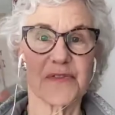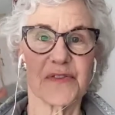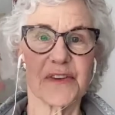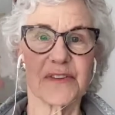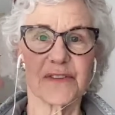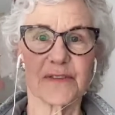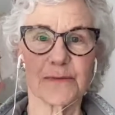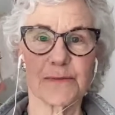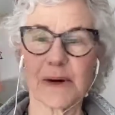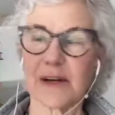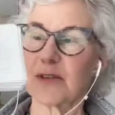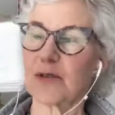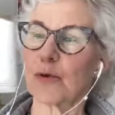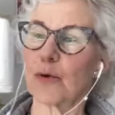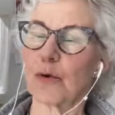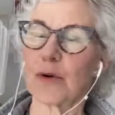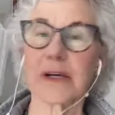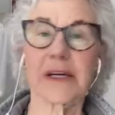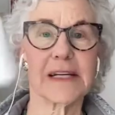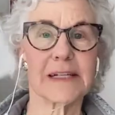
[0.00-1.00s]
This is my
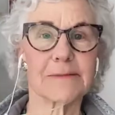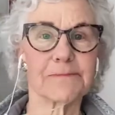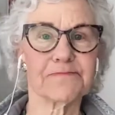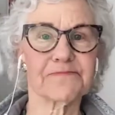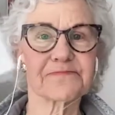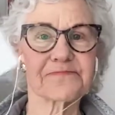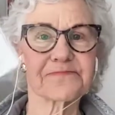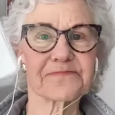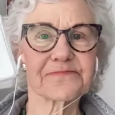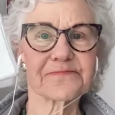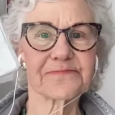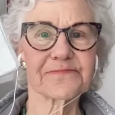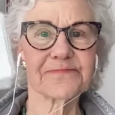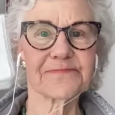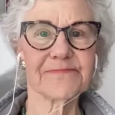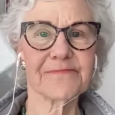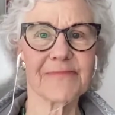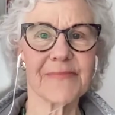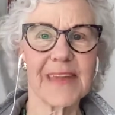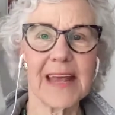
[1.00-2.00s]
toolkit.
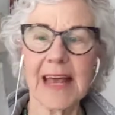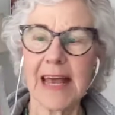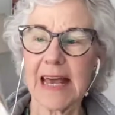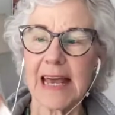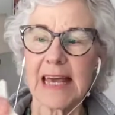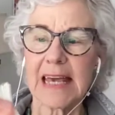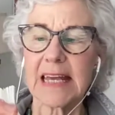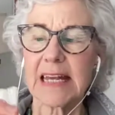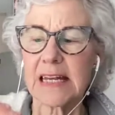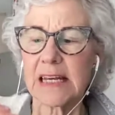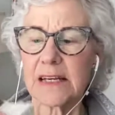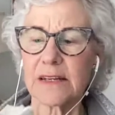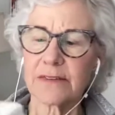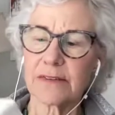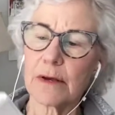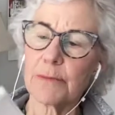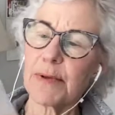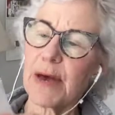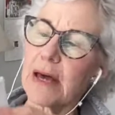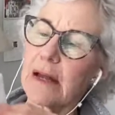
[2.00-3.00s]
It is
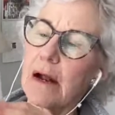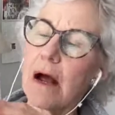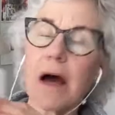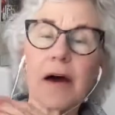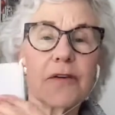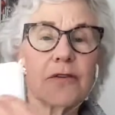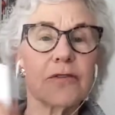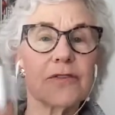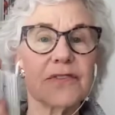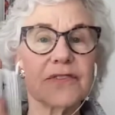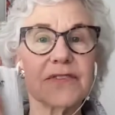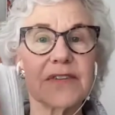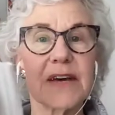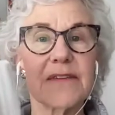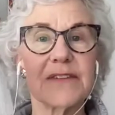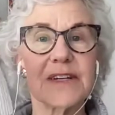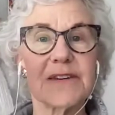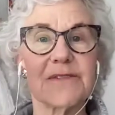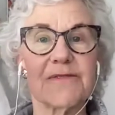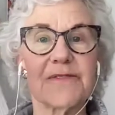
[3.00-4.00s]
about
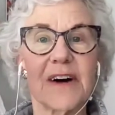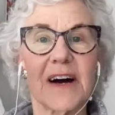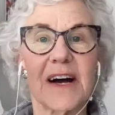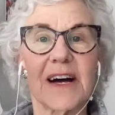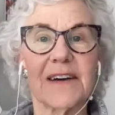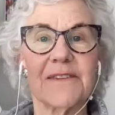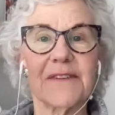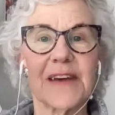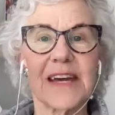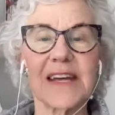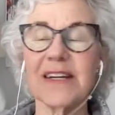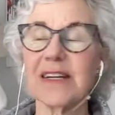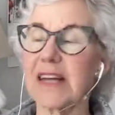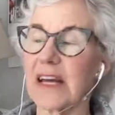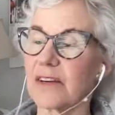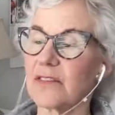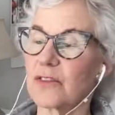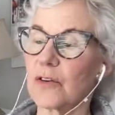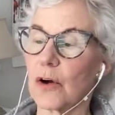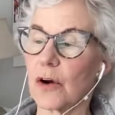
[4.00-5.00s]
175
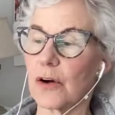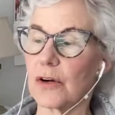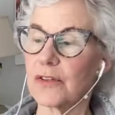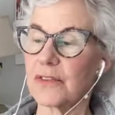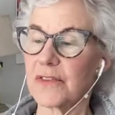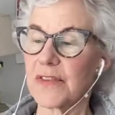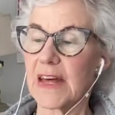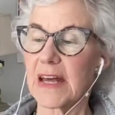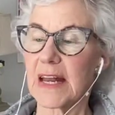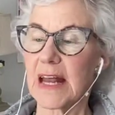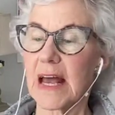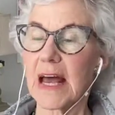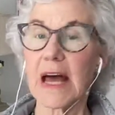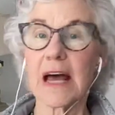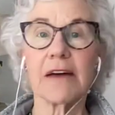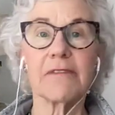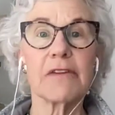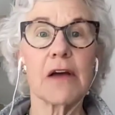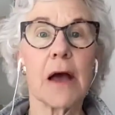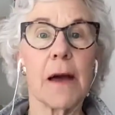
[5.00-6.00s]
index cards that
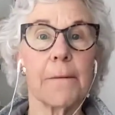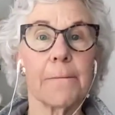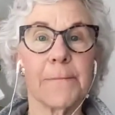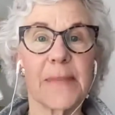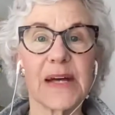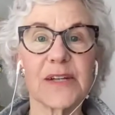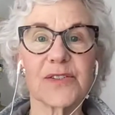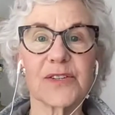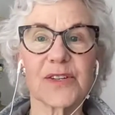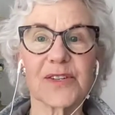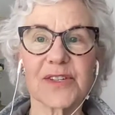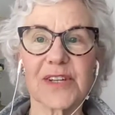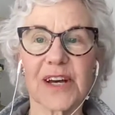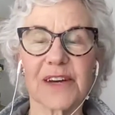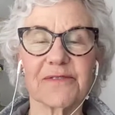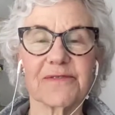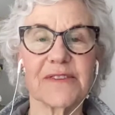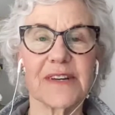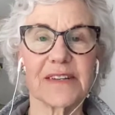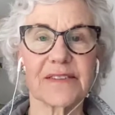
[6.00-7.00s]
have mental
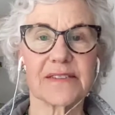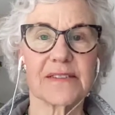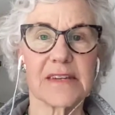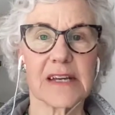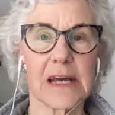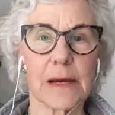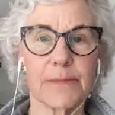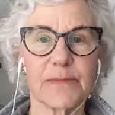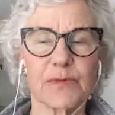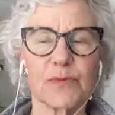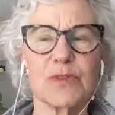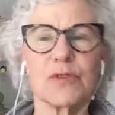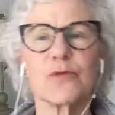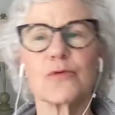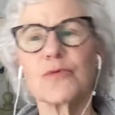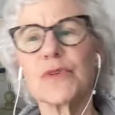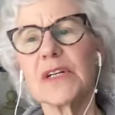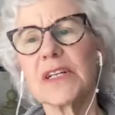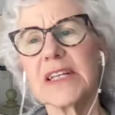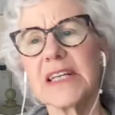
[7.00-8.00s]
toughness tips, which
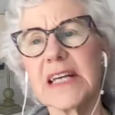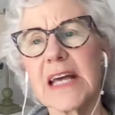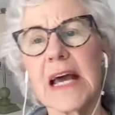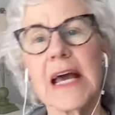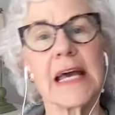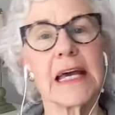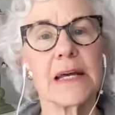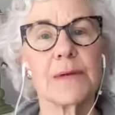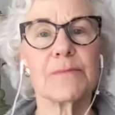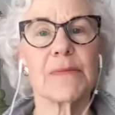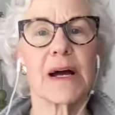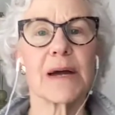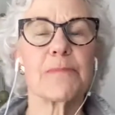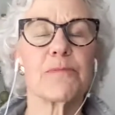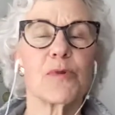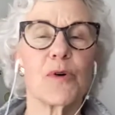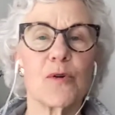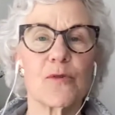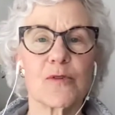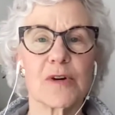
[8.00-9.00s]
really in my
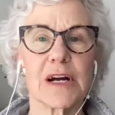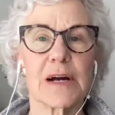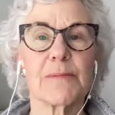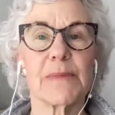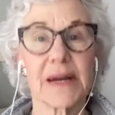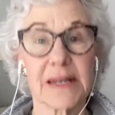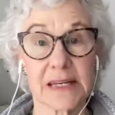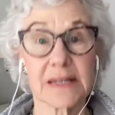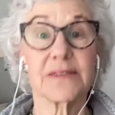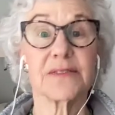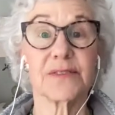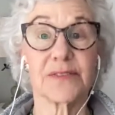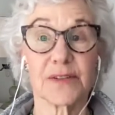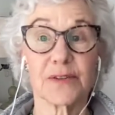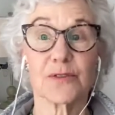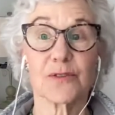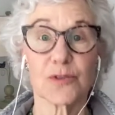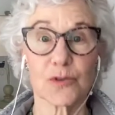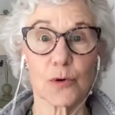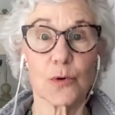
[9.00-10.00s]
program I
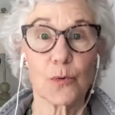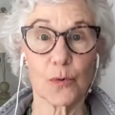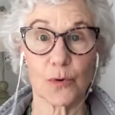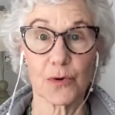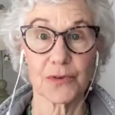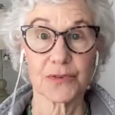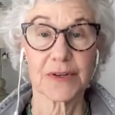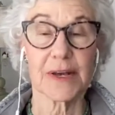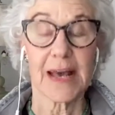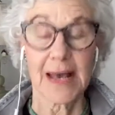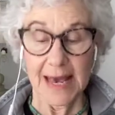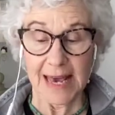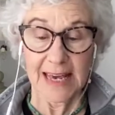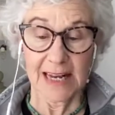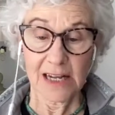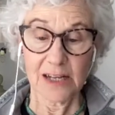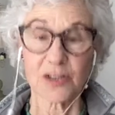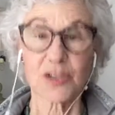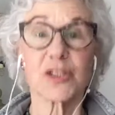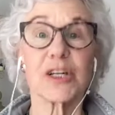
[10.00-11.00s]
consider tools. And
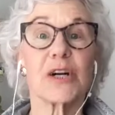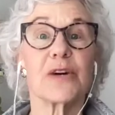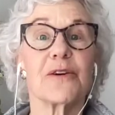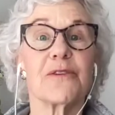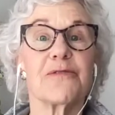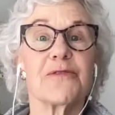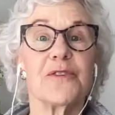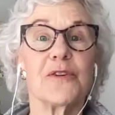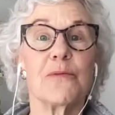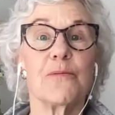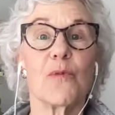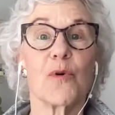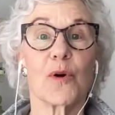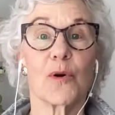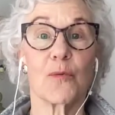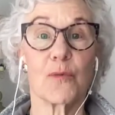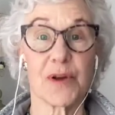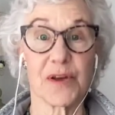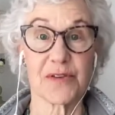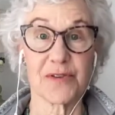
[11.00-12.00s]
I'll share a few more
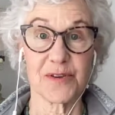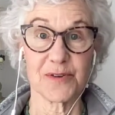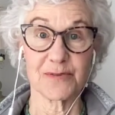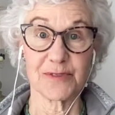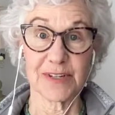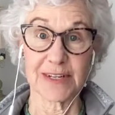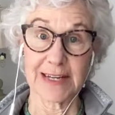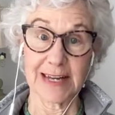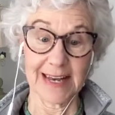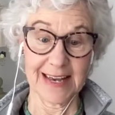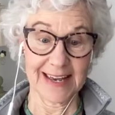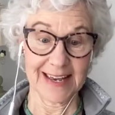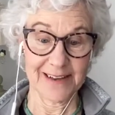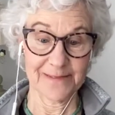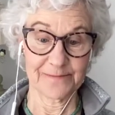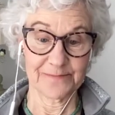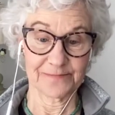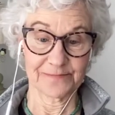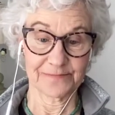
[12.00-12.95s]
with you today.